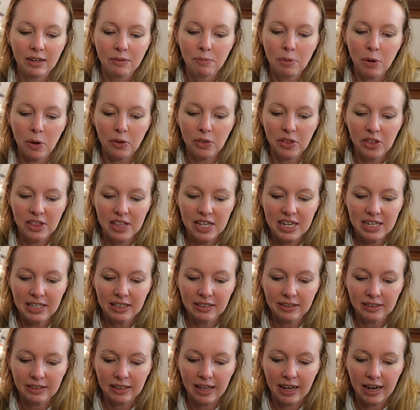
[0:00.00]
Both of
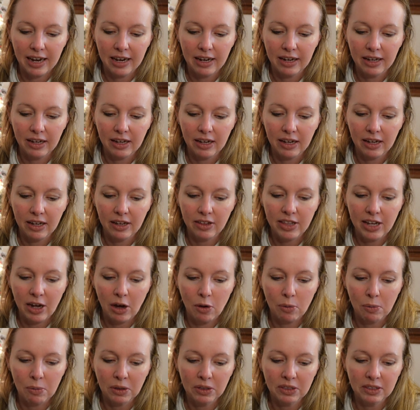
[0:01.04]
these, like, they
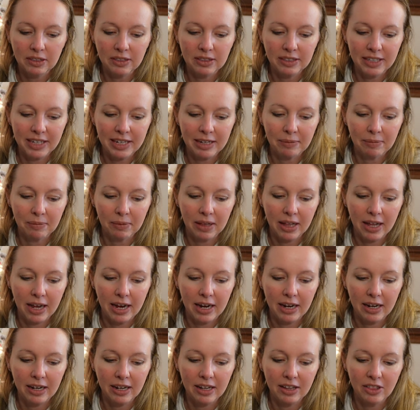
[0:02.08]
almost seem
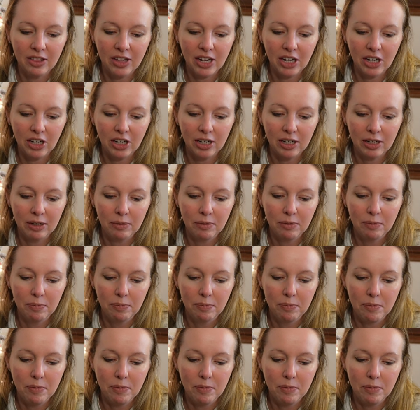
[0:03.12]
like they could,